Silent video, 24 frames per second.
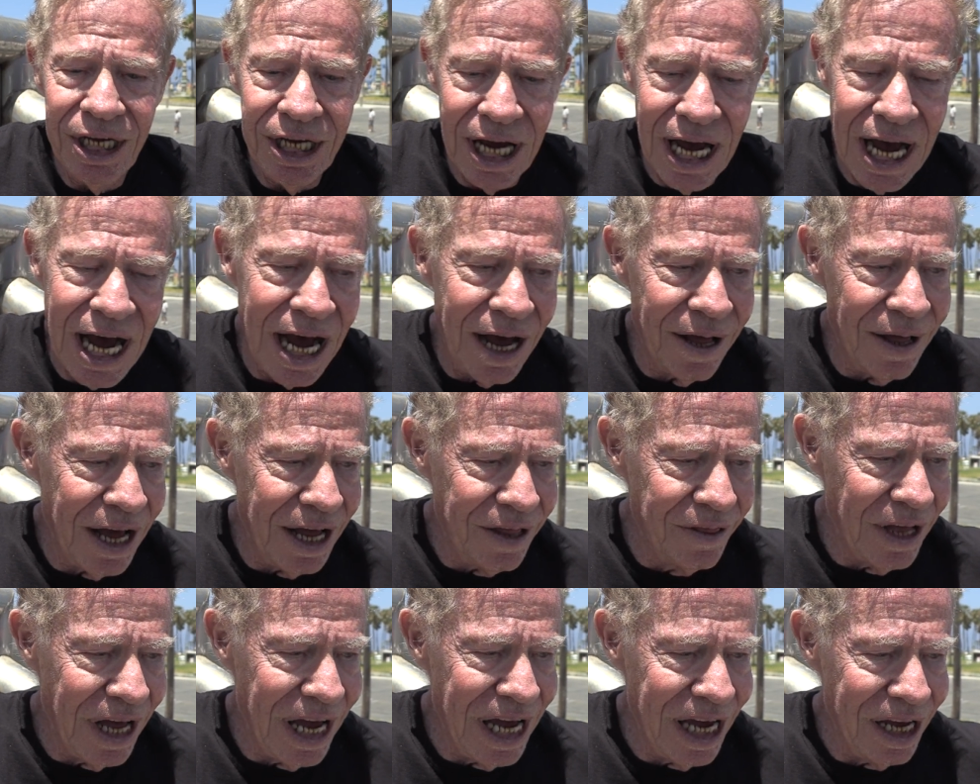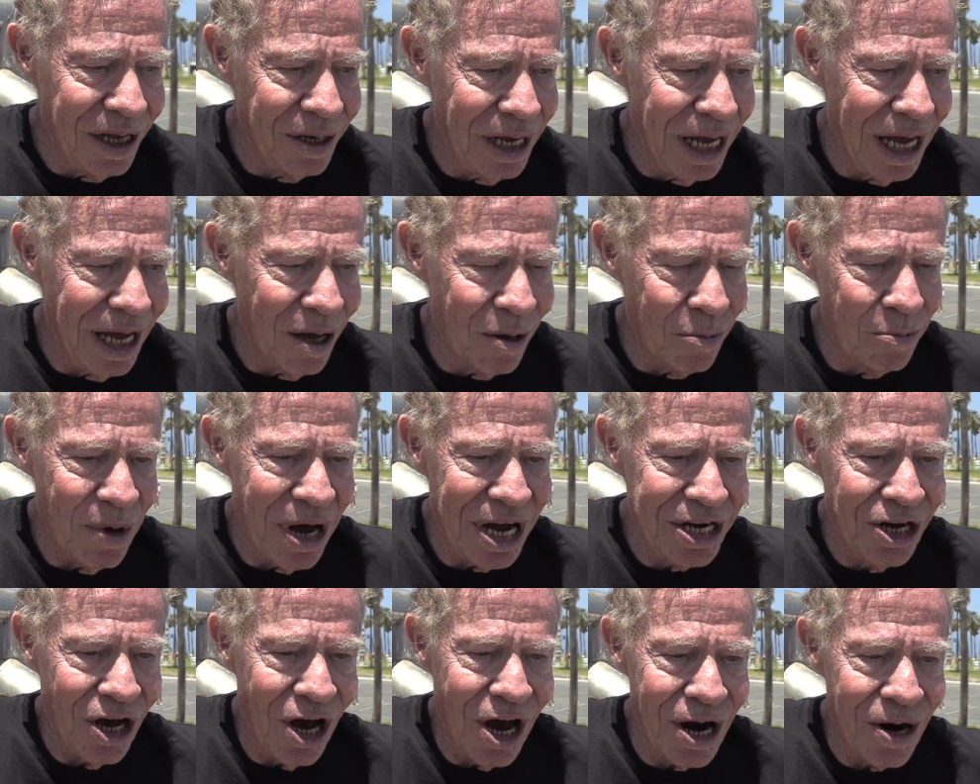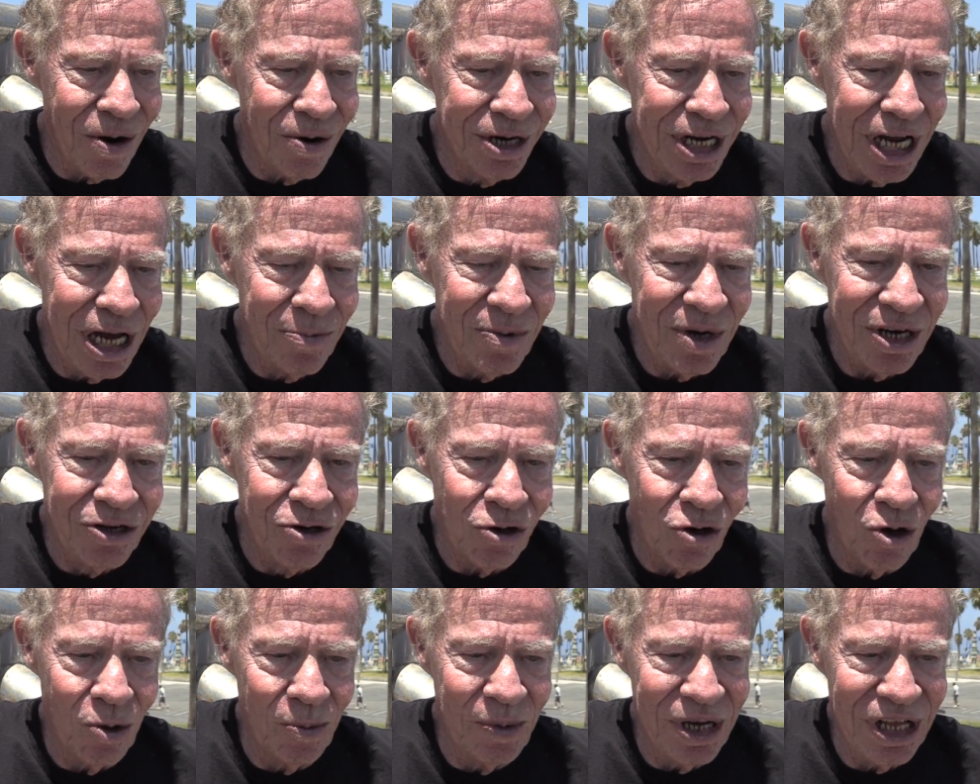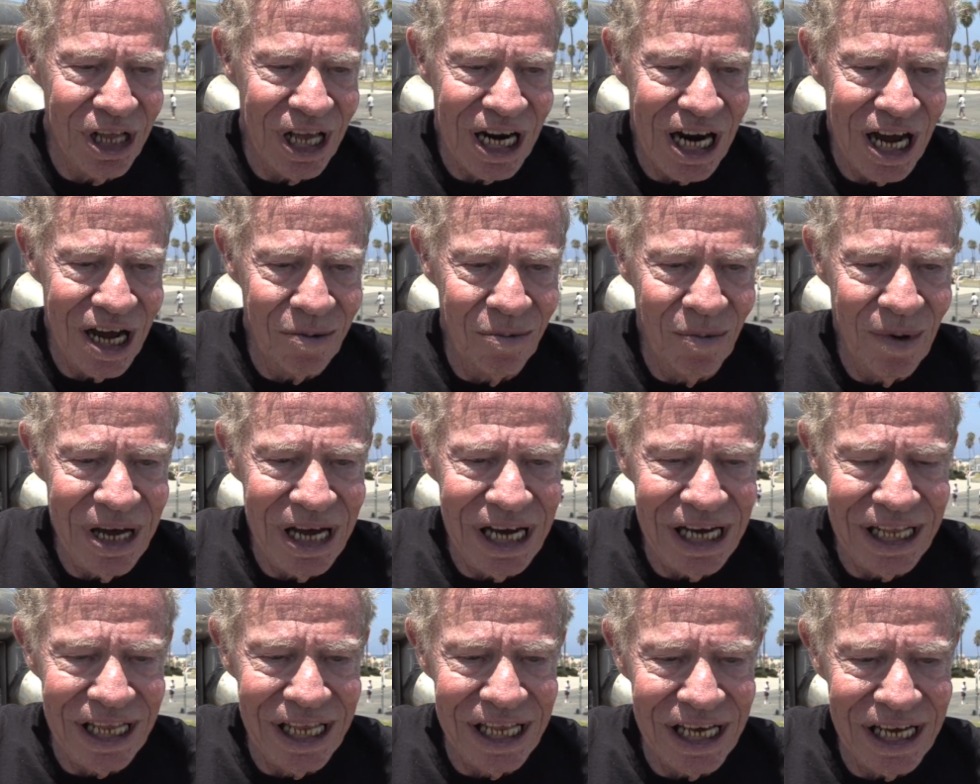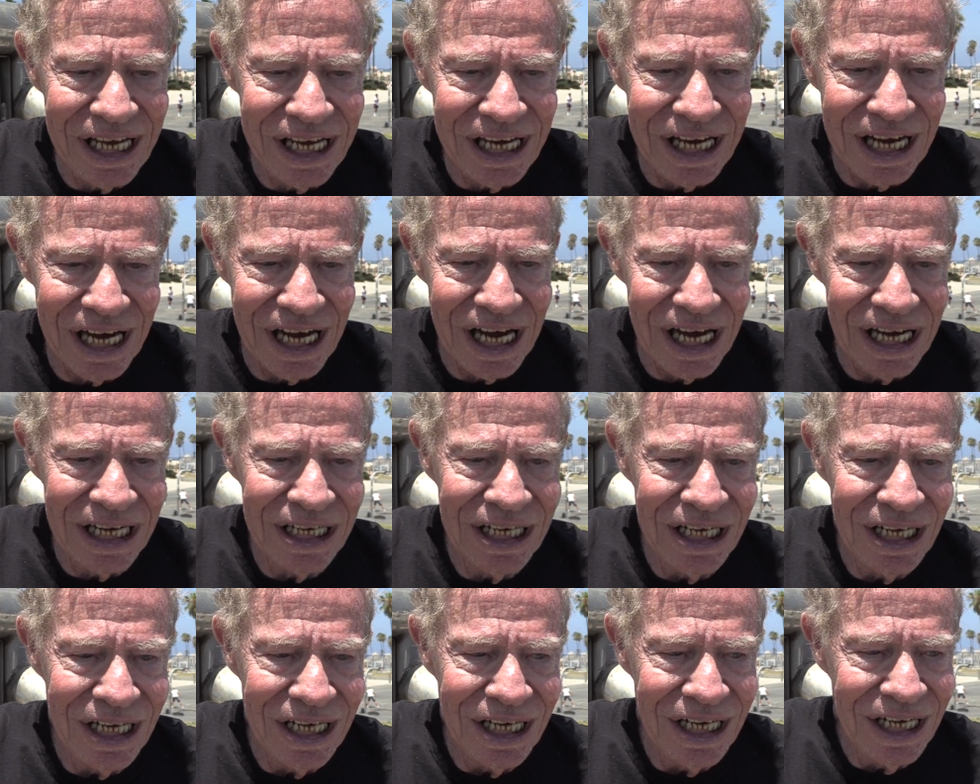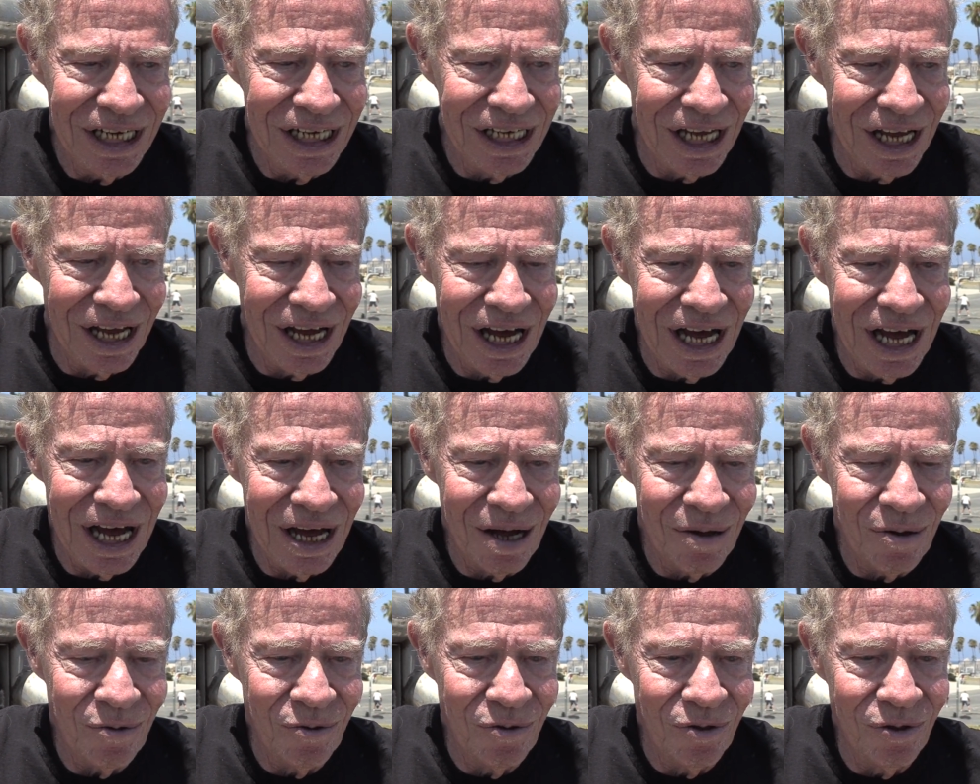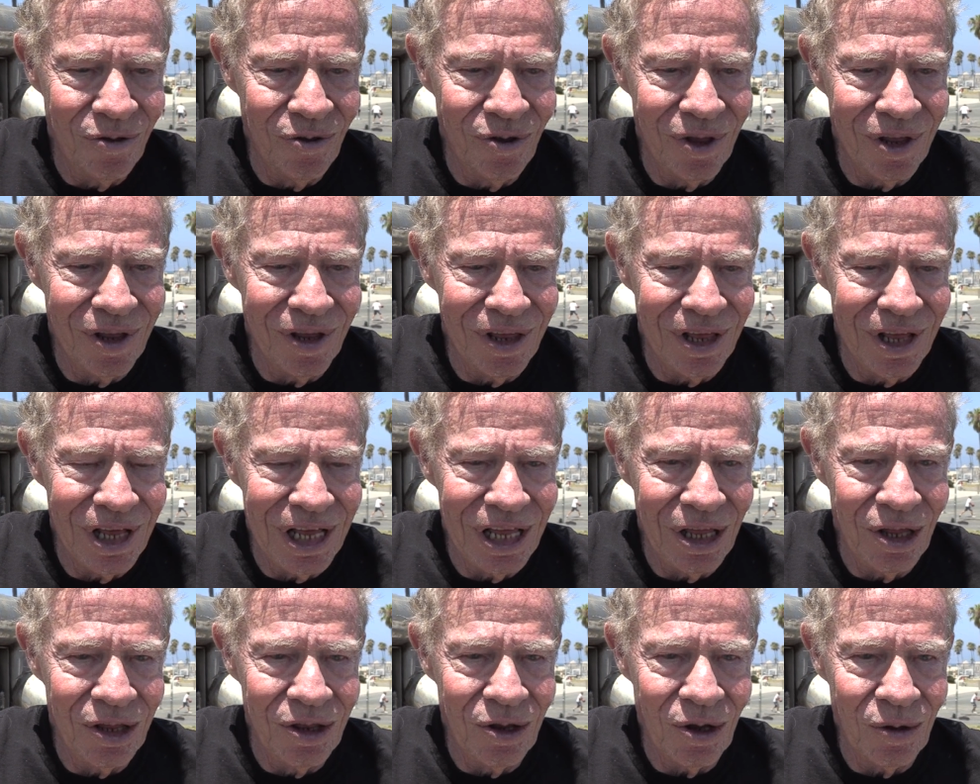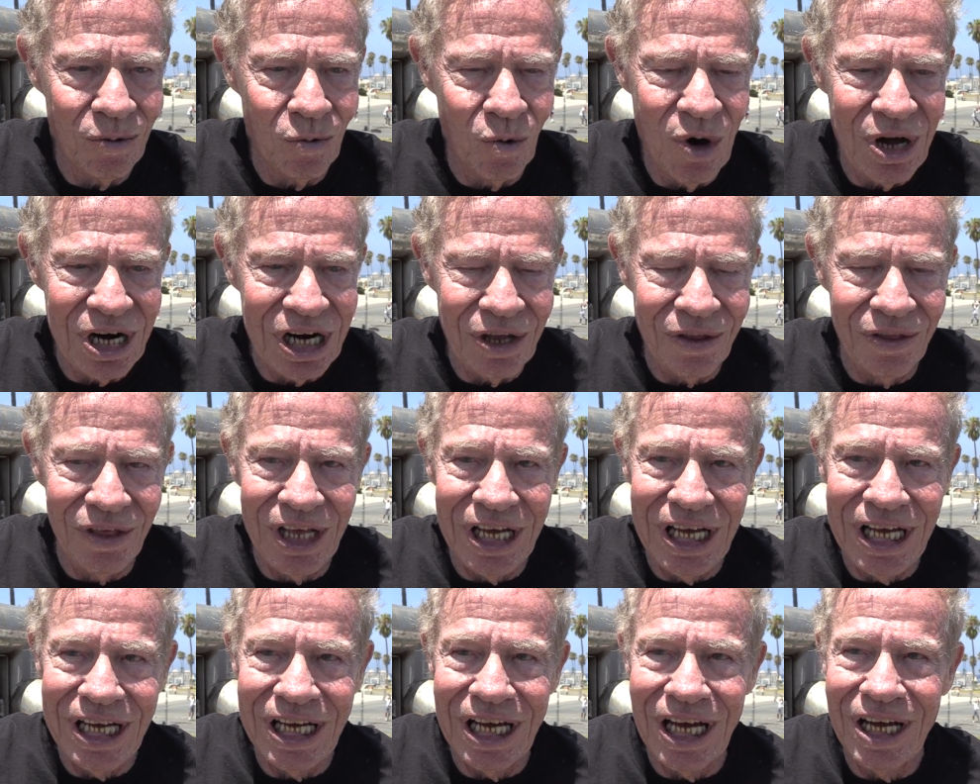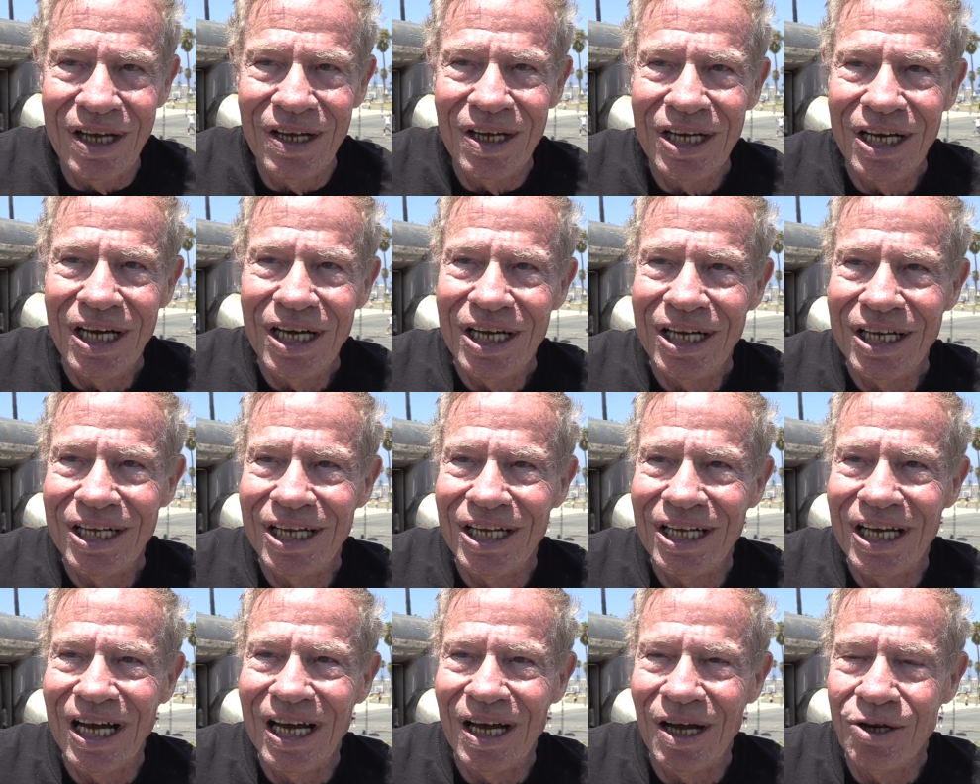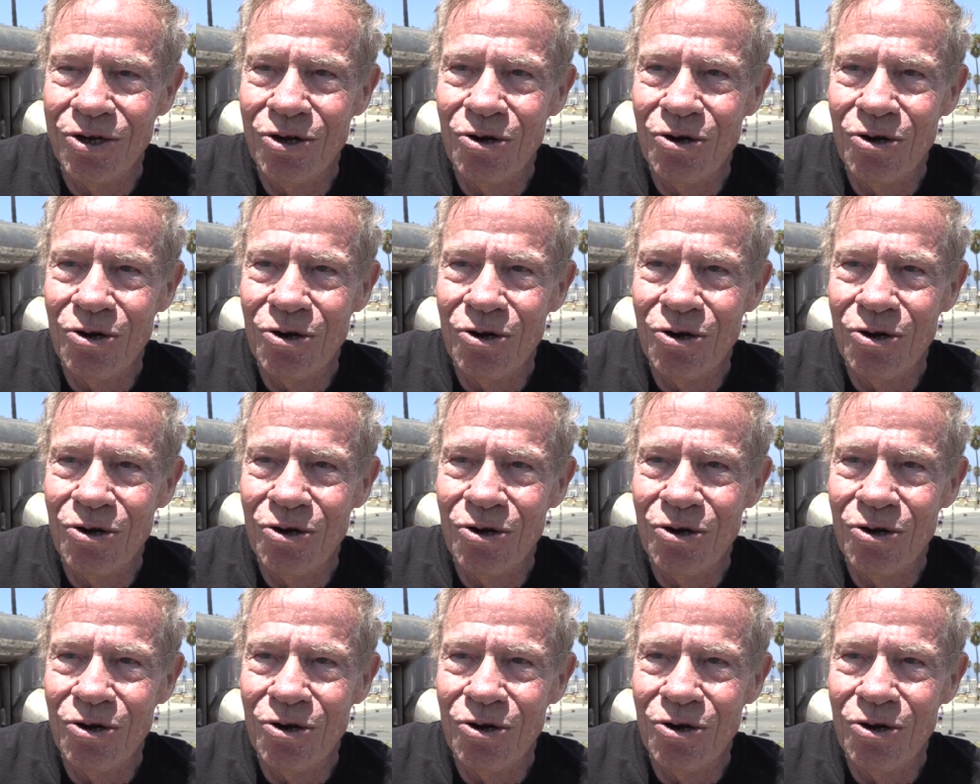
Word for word: Yeah, I, uh, my daughter Debbie told me that I made the. Uh, um, the, one of the uh, uh,